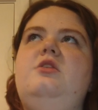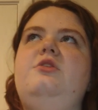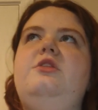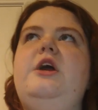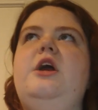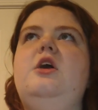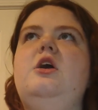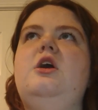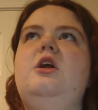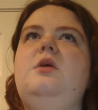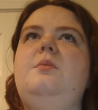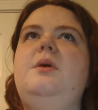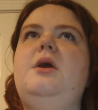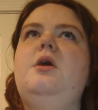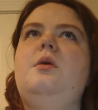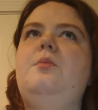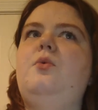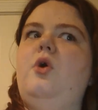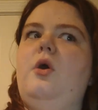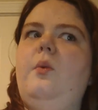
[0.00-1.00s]
they're going to
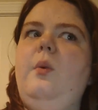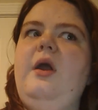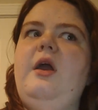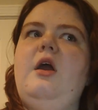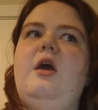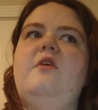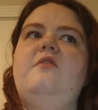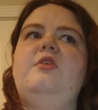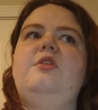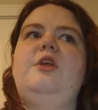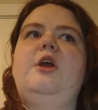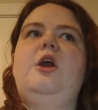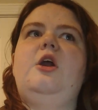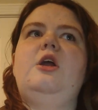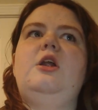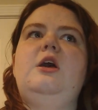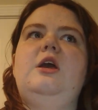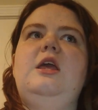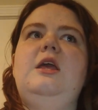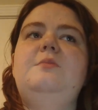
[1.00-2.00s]
become more aware of, and they're
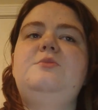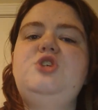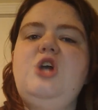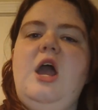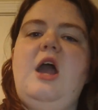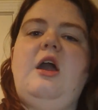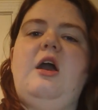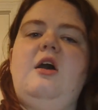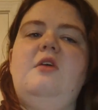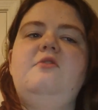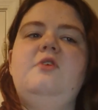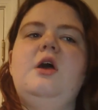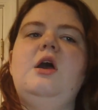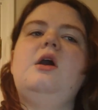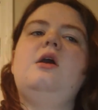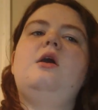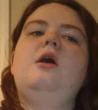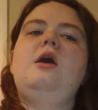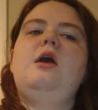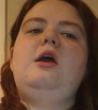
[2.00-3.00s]
going to keep track of.
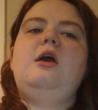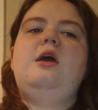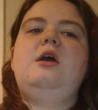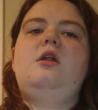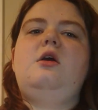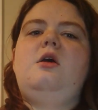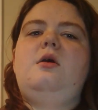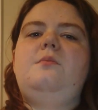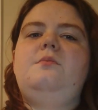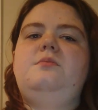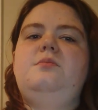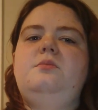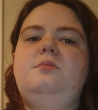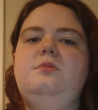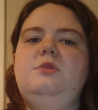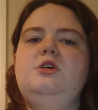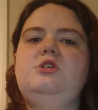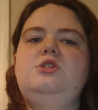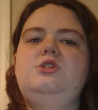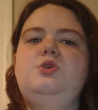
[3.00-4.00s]
And
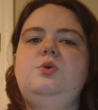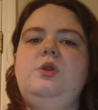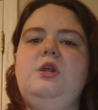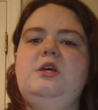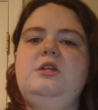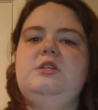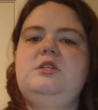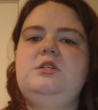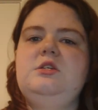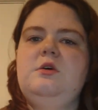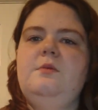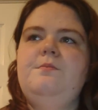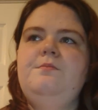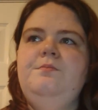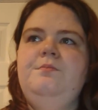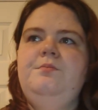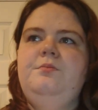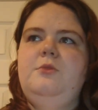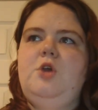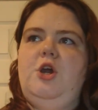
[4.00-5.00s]
the students
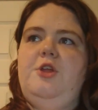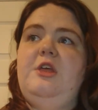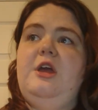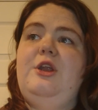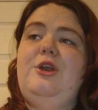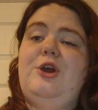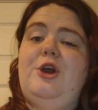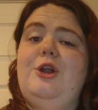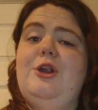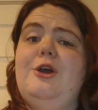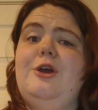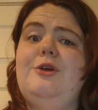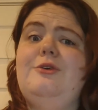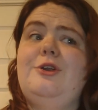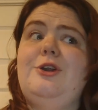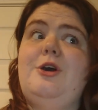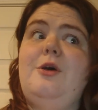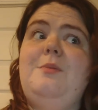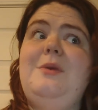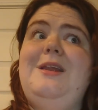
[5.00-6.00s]
are going to
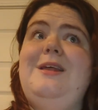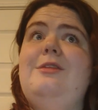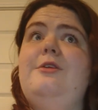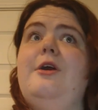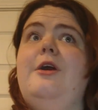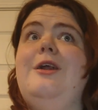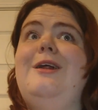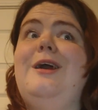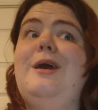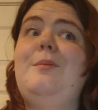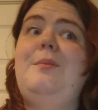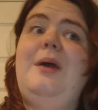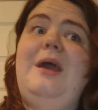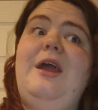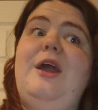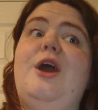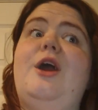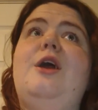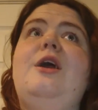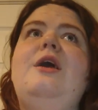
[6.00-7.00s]
come in and they're going to
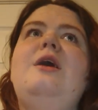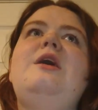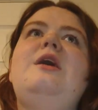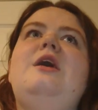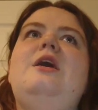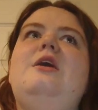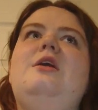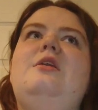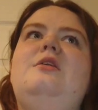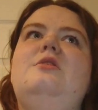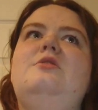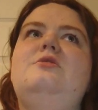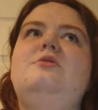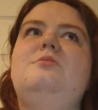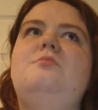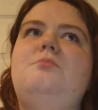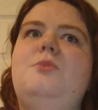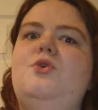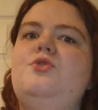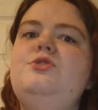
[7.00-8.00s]
compare. And
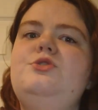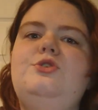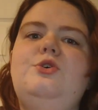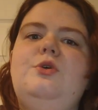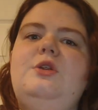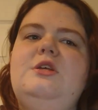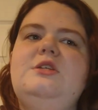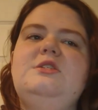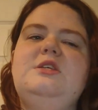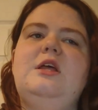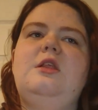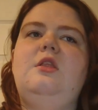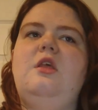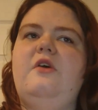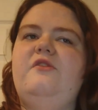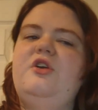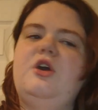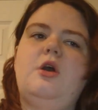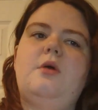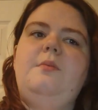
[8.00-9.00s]
most students, they
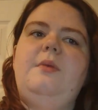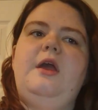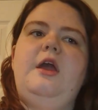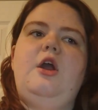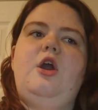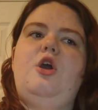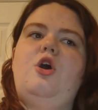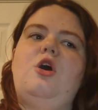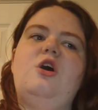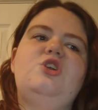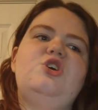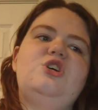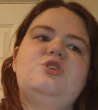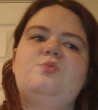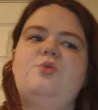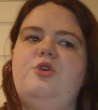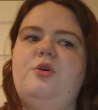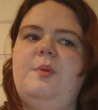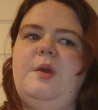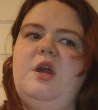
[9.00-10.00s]
love to compare, contrast
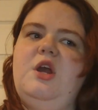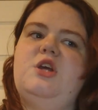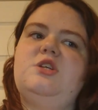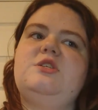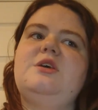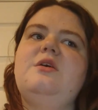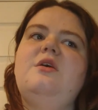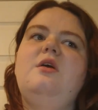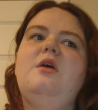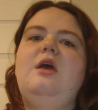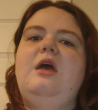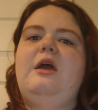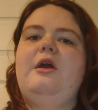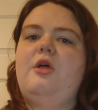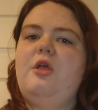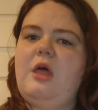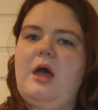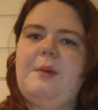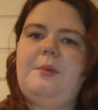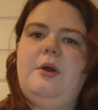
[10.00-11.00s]
with their peers, and
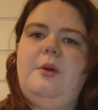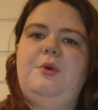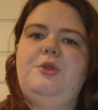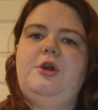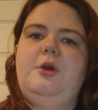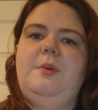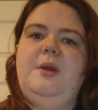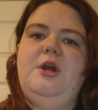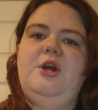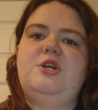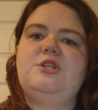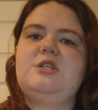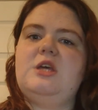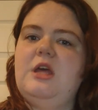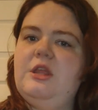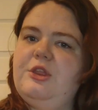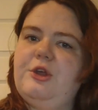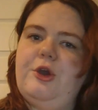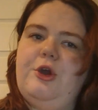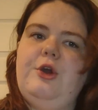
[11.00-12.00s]
collaborate with their peers
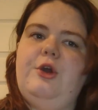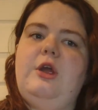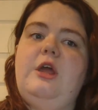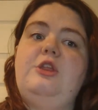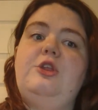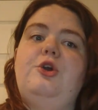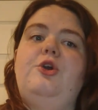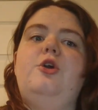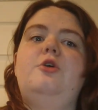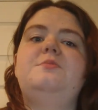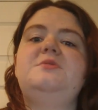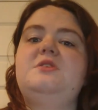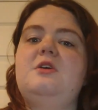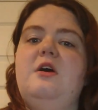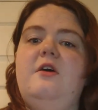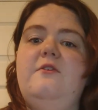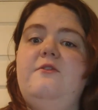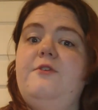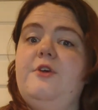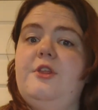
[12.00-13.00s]
in the groups
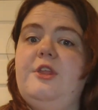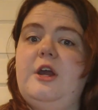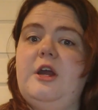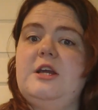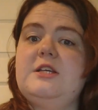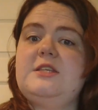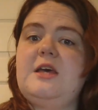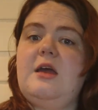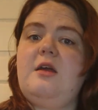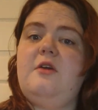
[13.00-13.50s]
for their